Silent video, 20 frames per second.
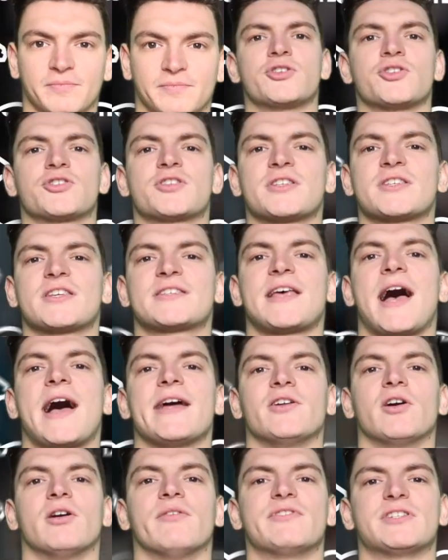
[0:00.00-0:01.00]
Just as a
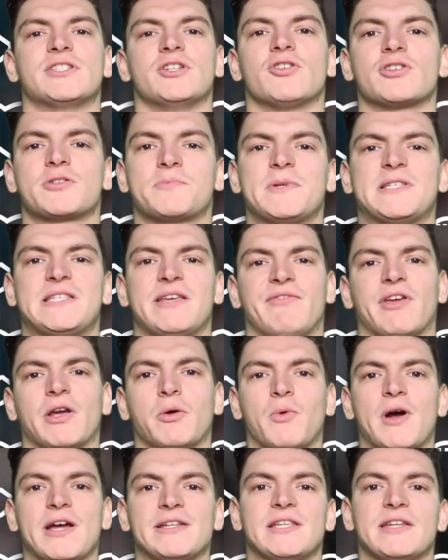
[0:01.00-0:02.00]
side note, there's no
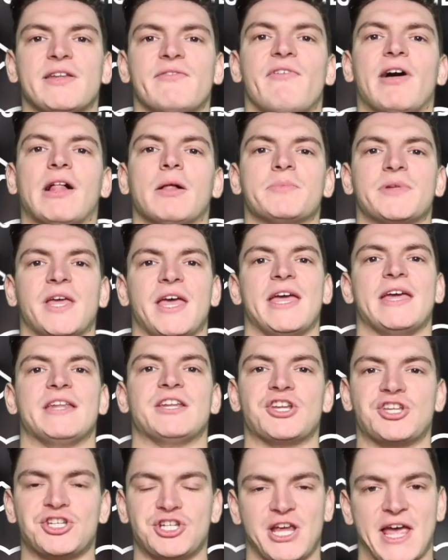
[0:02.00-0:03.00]
specific way to develop your
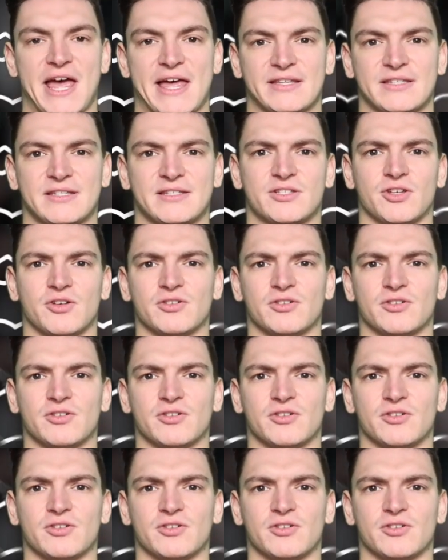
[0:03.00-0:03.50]
inner chest,